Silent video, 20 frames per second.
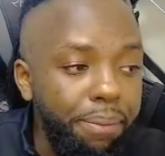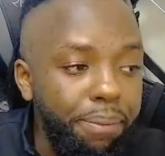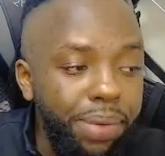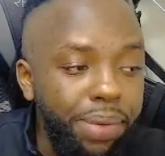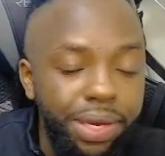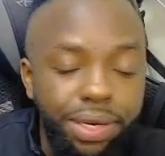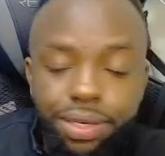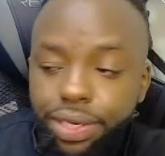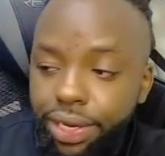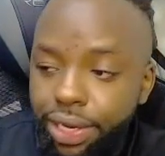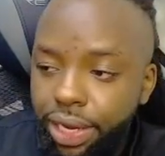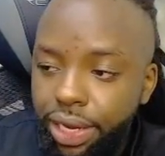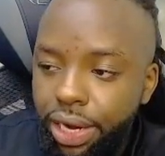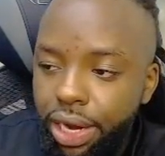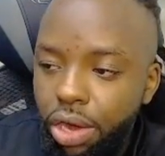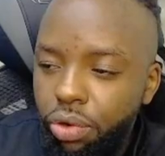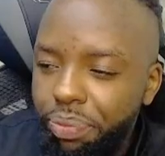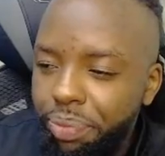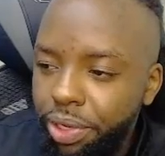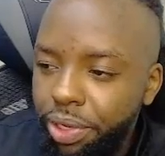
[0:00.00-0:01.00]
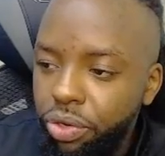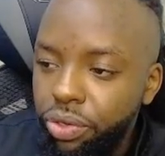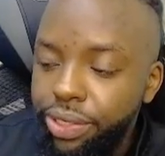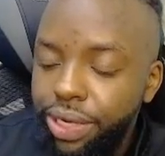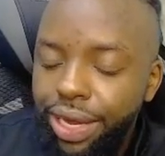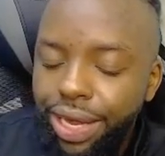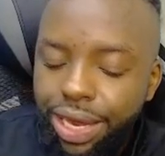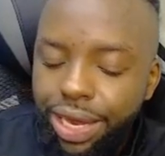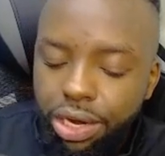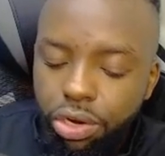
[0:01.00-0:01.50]
being taken out, because
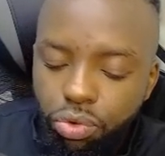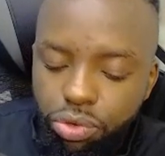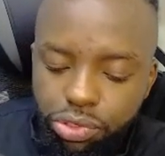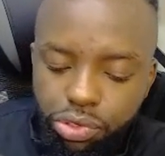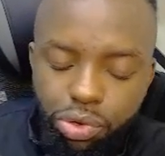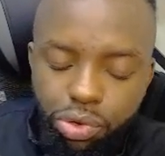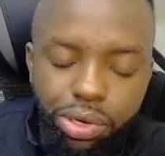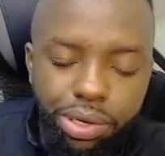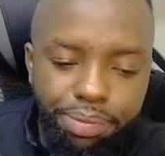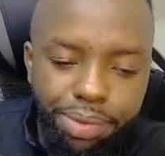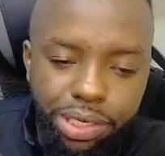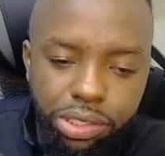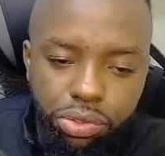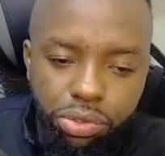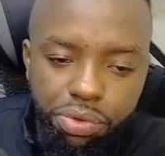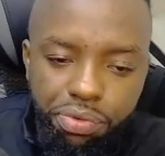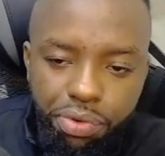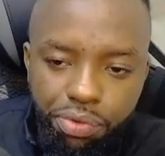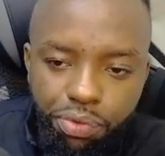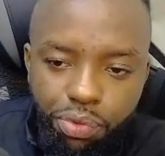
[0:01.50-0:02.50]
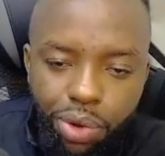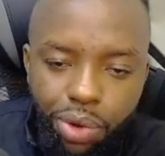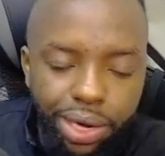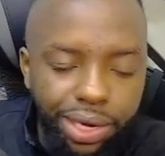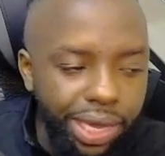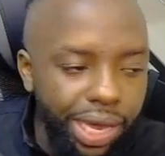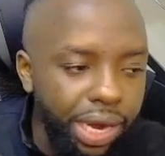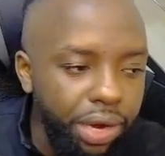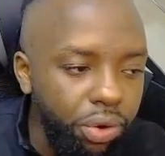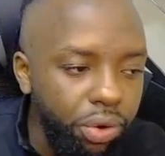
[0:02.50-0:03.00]
again it was only based off of
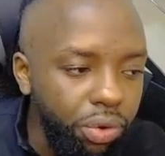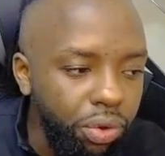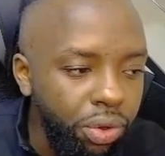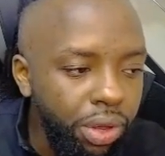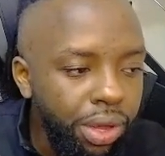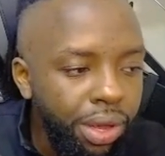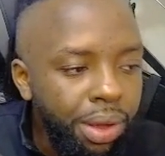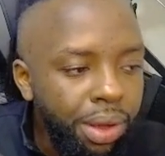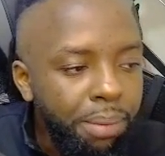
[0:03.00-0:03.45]
1 candle.